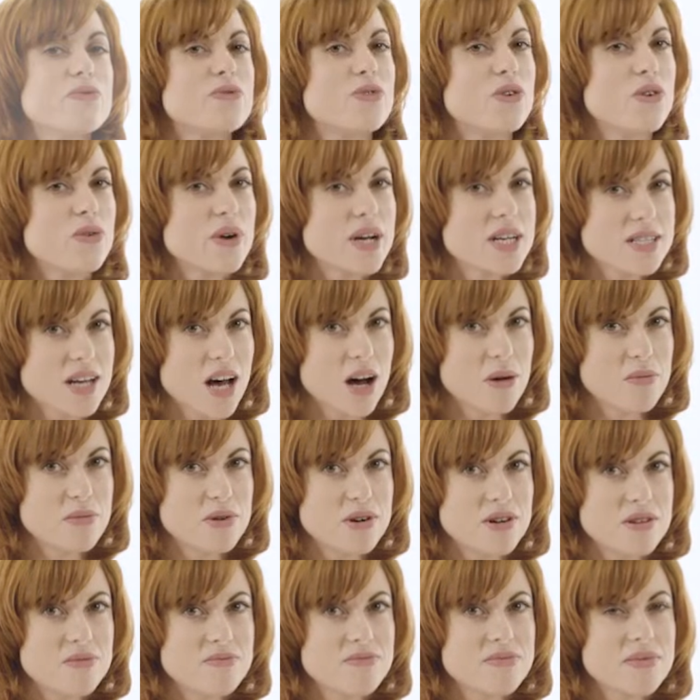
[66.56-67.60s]
For
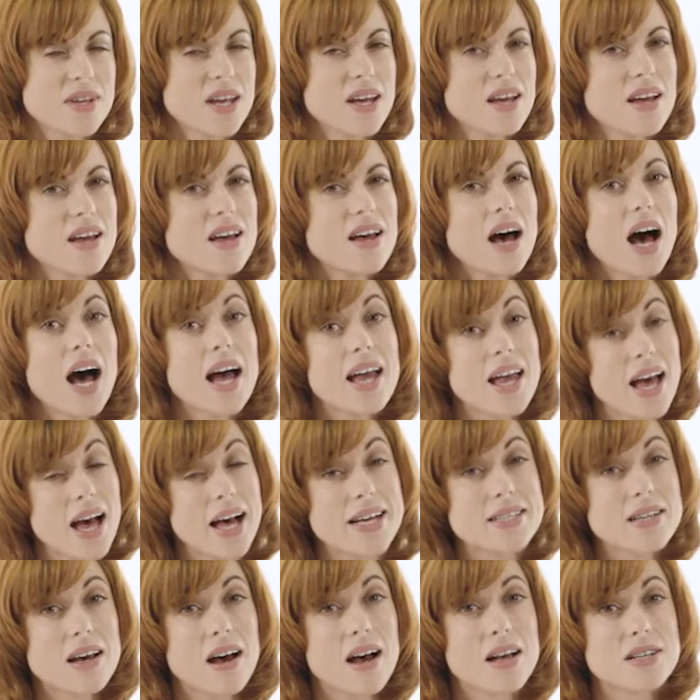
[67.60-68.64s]
example, I
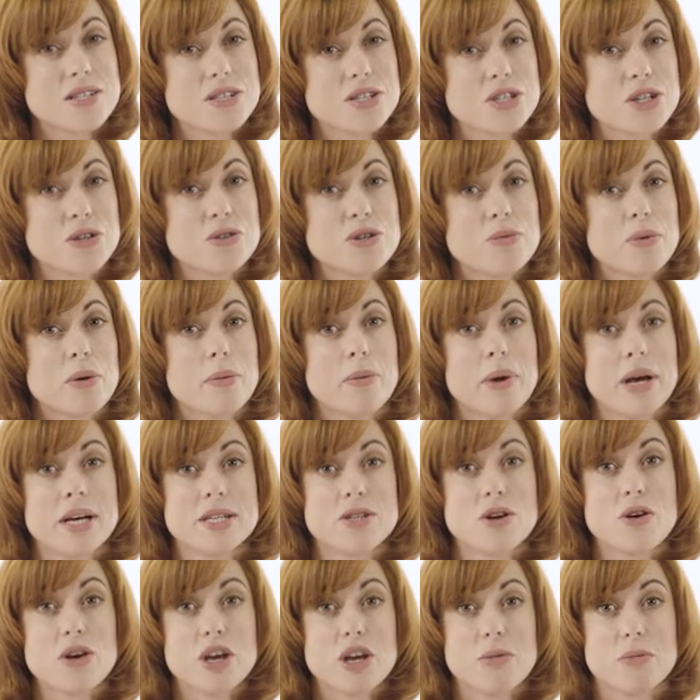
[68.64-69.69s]
had asked you to prepare
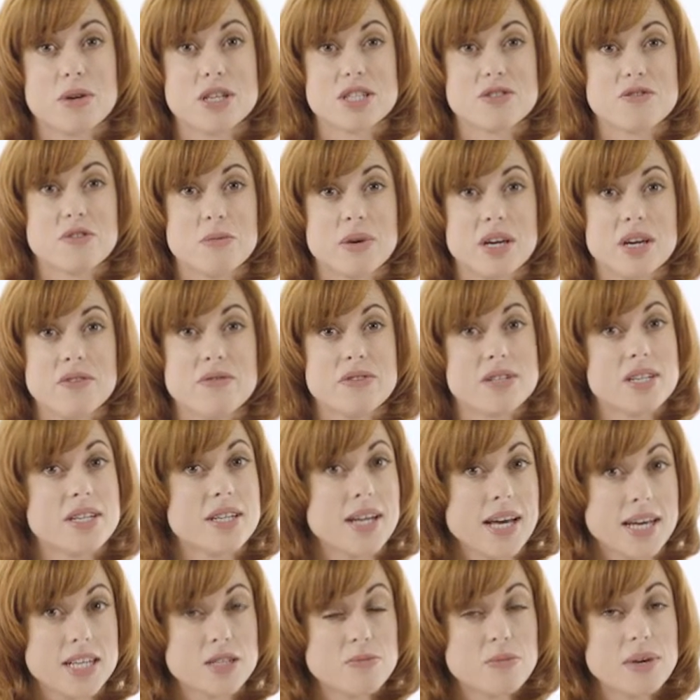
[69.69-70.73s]
documents for me for
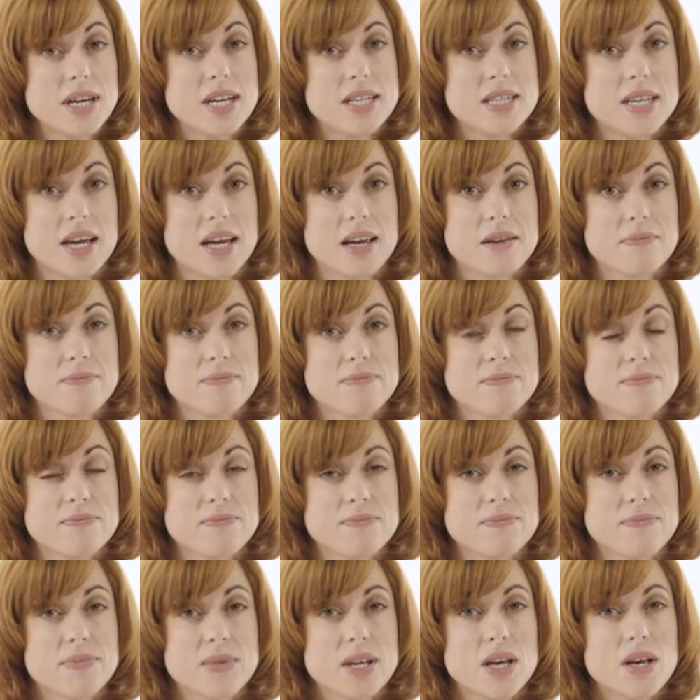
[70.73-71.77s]
today's meeting.
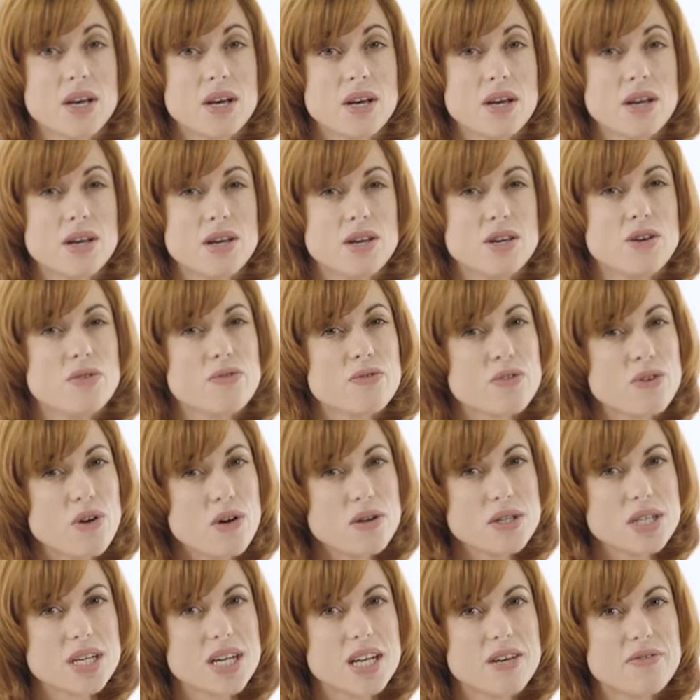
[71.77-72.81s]
You've
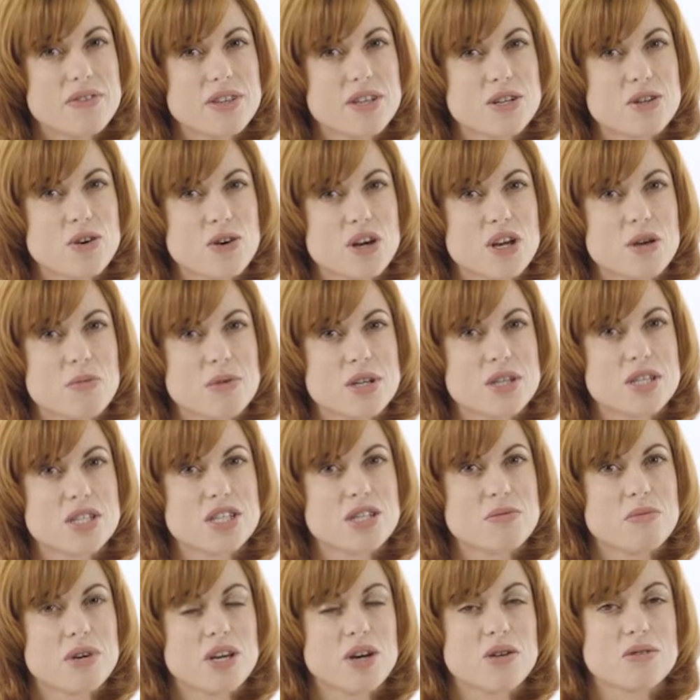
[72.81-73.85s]
not delivered the documents
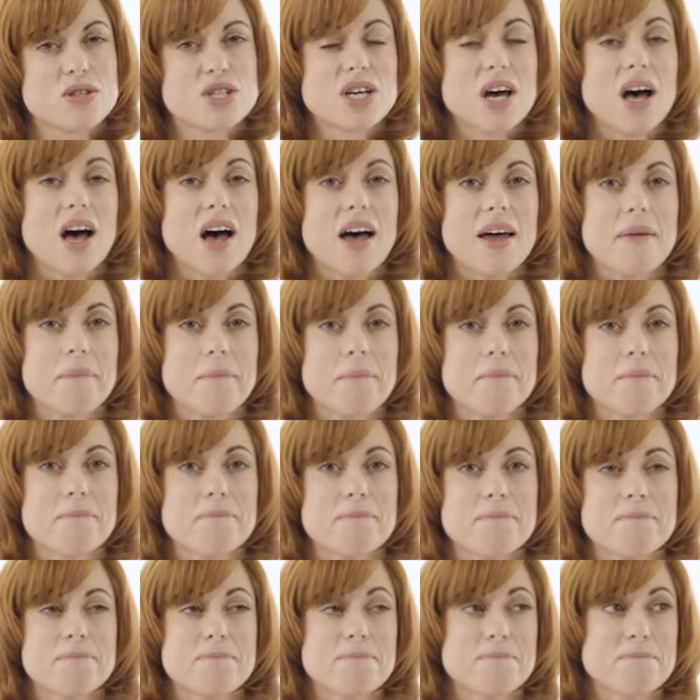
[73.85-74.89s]
to me on time.
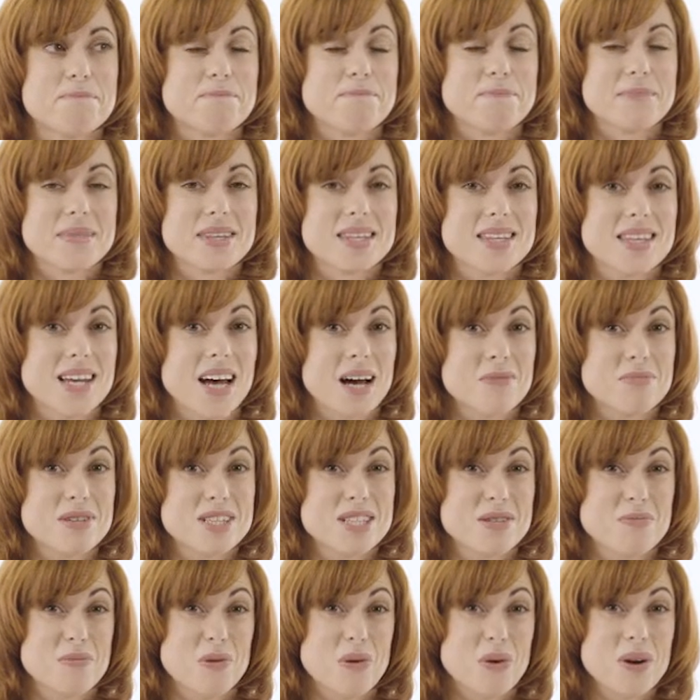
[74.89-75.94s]
I'm
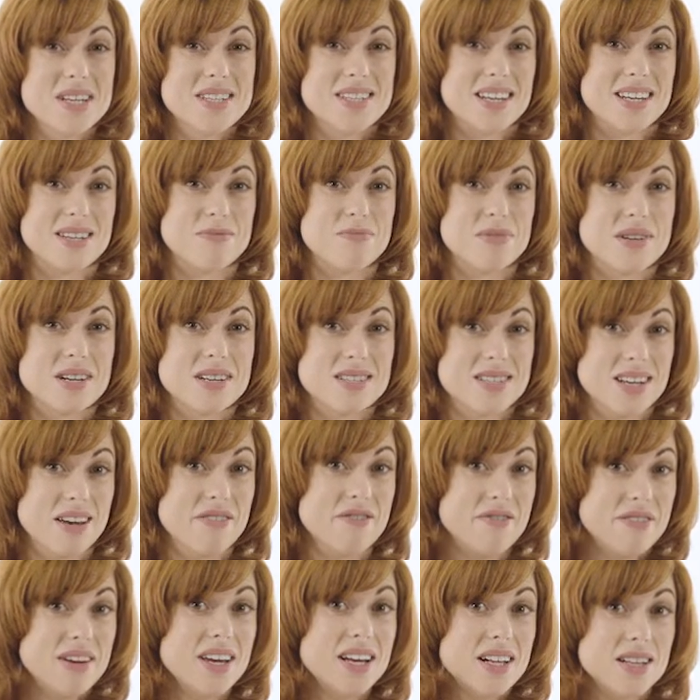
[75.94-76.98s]
disappointed because I
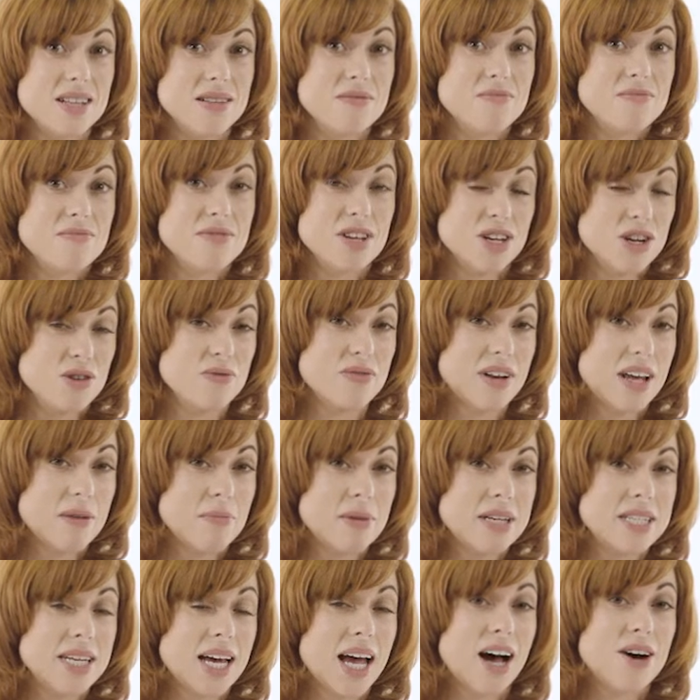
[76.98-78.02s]
feel that you've let
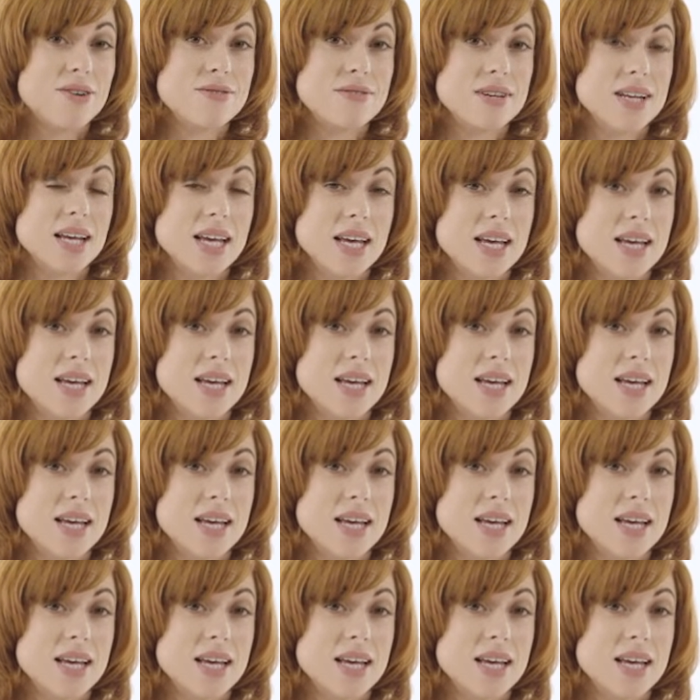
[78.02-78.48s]
me down.